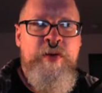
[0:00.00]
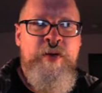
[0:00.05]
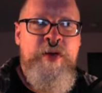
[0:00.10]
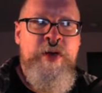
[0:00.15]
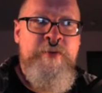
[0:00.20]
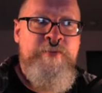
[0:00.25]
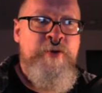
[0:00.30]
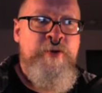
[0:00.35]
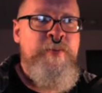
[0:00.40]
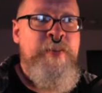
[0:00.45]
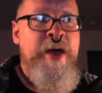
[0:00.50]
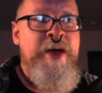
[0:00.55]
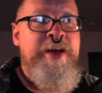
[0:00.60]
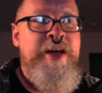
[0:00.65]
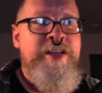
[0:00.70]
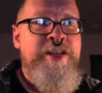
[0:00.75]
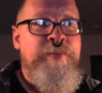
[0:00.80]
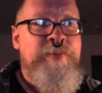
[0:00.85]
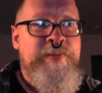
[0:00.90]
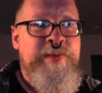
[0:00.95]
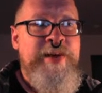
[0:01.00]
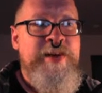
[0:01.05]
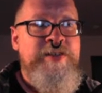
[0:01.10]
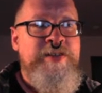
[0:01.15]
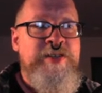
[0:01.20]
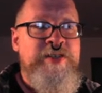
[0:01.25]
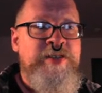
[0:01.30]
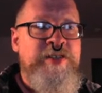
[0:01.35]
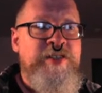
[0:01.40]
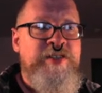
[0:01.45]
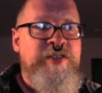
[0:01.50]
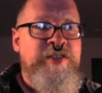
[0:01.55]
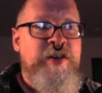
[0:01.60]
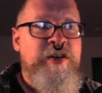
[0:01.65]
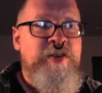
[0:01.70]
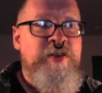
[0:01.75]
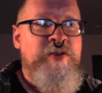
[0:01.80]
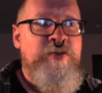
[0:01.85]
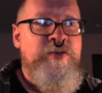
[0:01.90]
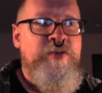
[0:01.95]
if we're making the places
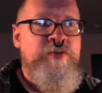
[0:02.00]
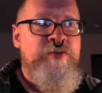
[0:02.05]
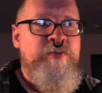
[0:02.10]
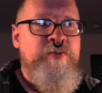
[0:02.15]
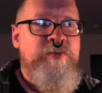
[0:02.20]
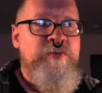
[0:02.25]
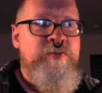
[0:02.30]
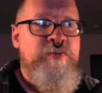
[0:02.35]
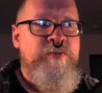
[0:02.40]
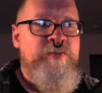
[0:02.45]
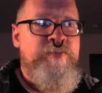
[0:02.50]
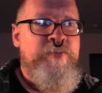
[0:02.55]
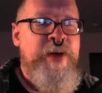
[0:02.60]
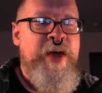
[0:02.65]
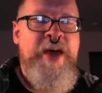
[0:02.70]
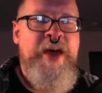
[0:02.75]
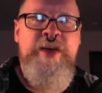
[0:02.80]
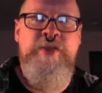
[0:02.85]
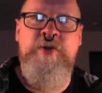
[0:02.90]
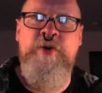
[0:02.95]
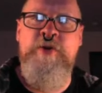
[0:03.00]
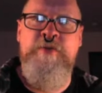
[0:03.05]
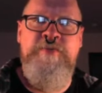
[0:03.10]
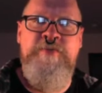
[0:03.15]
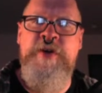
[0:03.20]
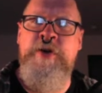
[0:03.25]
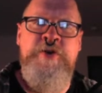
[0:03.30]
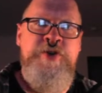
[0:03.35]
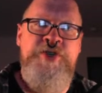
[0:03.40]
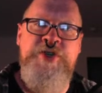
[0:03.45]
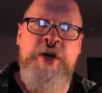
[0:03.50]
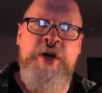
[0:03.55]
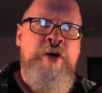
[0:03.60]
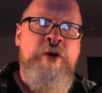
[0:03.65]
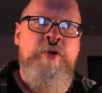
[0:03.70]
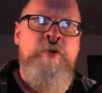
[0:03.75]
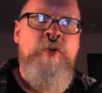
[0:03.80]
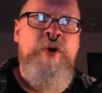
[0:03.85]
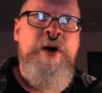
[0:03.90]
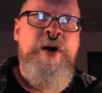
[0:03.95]
pay their fair
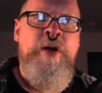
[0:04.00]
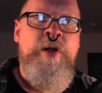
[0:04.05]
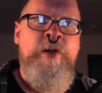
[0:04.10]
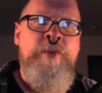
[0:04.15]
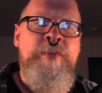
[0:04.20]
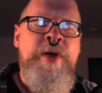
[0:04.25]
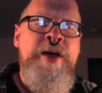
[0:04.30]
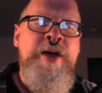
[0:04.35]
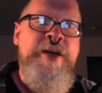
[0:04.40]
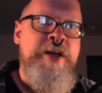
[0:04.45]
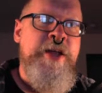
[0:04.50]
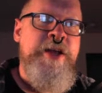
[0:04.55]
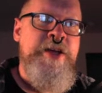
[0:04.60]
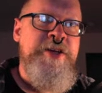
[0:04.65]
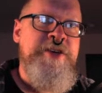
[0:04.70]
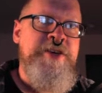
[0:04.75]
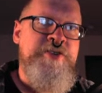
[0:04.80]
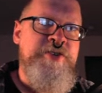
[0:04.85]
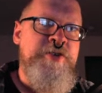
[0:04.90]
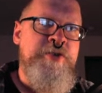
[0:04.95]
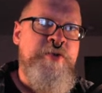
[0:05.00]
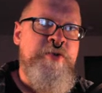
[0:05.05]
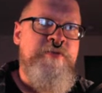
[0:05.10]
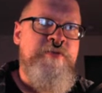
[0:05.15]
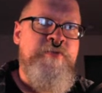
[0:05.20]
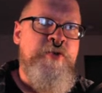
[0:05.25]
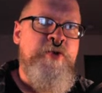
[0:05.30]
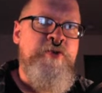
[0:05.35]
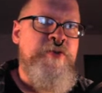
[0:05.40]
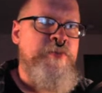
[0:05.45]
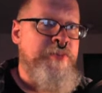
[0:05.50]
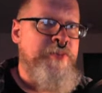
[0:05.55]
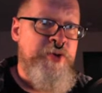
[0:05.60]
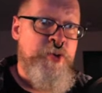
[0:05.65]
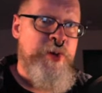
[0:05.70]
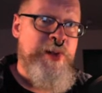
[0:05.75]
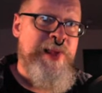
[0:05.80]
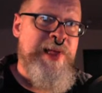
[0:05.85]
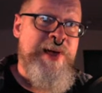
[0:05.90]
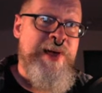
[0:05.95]
share while making it easier for the middle
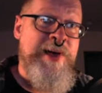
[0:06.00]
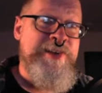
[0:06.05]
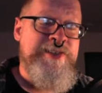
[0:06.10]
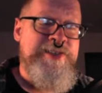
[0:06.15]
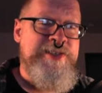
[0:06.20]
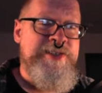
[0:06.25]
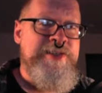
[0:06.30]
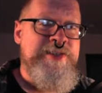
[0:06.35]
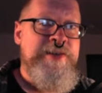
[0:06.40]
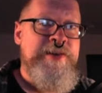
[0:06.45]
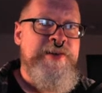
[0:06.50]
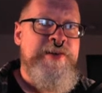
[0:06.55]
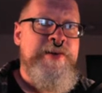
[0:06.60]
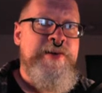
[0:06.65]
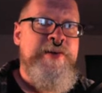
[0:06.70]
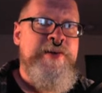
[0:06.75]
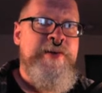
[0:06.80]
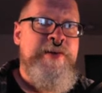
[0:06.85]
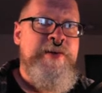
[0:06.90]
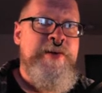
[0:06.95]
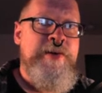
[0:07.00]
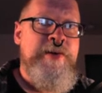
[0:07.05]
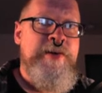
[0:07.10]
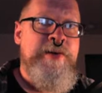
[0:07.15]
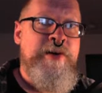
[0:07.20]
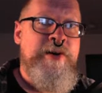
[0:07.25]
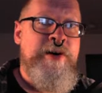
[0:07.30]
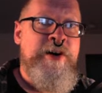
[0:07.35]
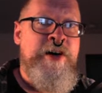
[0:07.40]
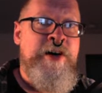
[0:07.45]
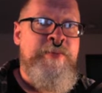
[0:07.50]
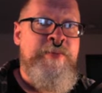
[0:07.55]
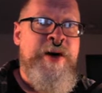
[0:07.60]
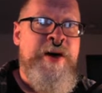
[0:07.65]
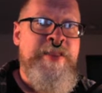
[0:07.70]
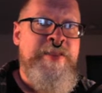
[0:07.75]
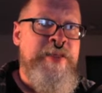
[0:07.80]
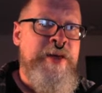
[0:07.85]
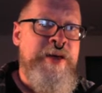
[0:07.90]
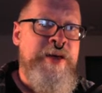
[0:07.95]
class. Um,
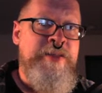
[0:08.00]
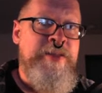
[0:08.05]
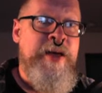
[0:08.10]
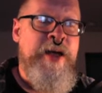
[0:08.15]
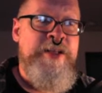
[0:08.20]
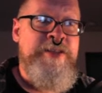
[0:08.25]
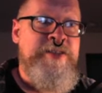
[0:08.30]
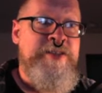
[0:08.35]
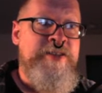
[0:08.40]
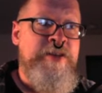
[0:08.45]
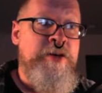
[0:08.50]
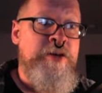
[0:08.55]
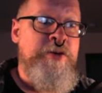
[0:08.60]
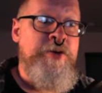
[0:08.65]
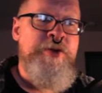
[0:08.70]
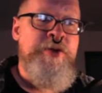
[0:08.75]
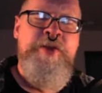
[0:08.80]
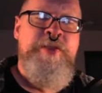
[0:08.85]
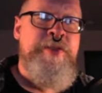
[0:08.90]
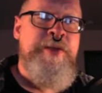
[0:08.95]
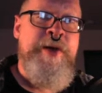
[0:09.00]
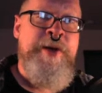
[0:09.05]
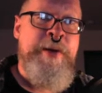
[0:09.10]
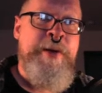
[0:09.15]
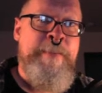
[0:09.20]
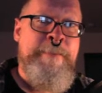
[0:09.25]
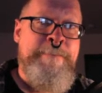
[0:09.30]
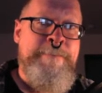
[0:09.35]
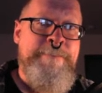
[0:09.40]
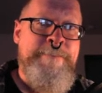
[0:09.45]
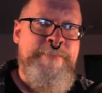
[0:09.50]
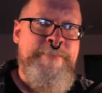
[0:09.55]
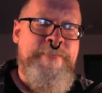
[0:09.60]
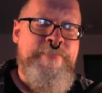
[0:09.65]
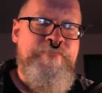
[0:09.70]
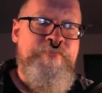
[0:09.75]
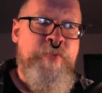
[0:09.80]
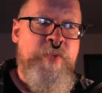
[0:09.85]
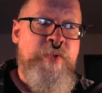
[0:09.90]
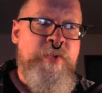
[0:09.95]
I think that's a good thing,
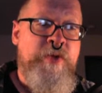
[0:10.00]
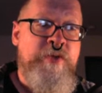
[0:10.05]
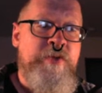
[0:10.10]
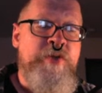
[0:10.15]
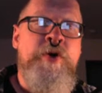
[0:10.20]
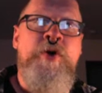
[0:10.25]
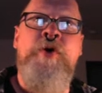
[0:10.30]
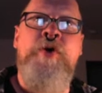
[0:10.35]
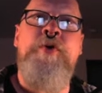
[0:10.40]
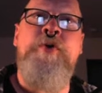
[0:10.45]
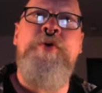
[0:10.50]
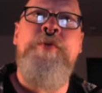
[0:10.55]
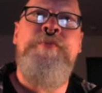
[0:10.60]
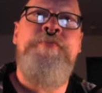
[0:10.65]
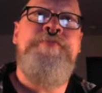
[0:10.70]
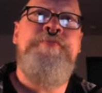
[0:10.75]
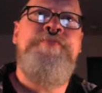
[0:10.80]
though.